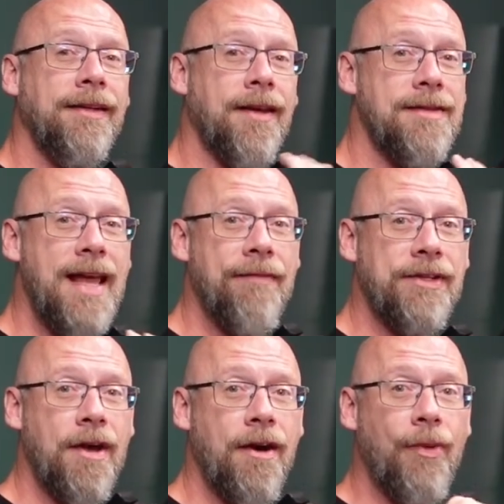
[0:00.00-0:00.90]
doesn't have a
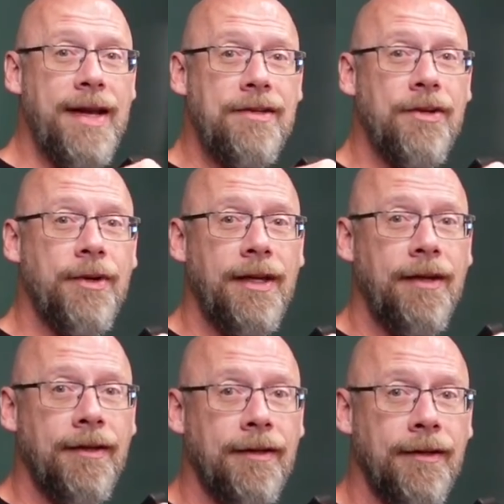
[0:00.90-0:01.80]
ton of weight to
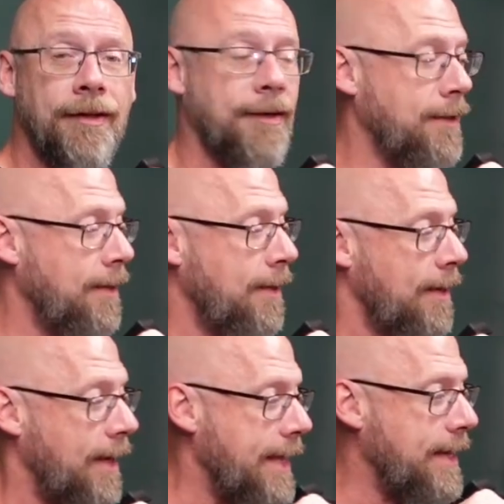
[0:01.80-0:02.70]
it,
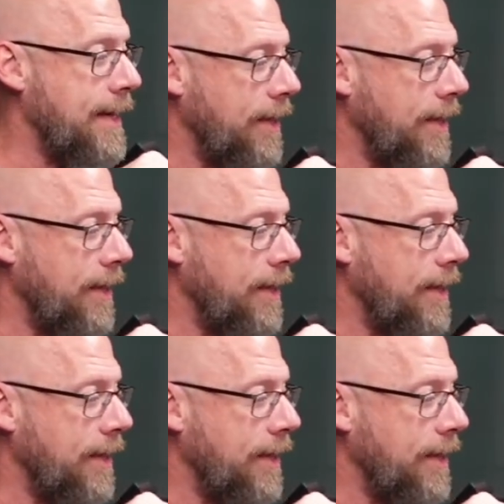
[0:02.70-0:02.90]
I can